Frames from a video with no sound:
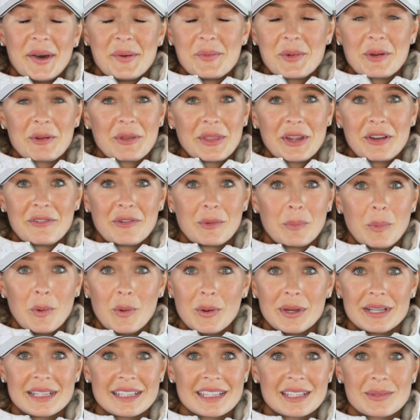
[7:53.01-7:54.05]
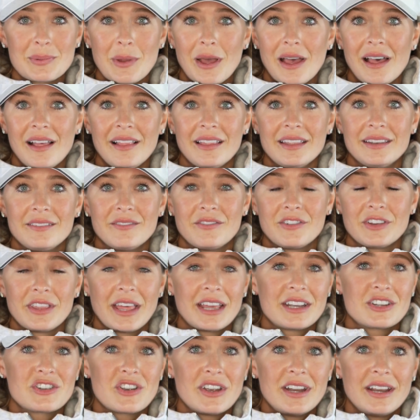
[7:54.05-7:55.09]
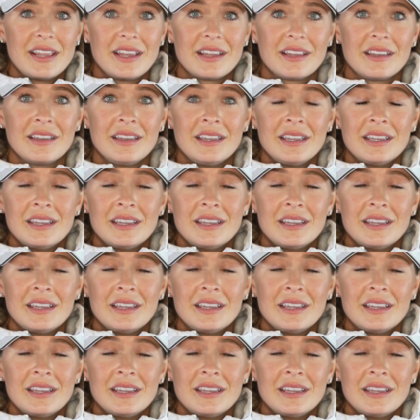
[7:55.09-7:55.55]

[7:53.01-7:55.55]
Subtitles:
we were there for points as well and for that training.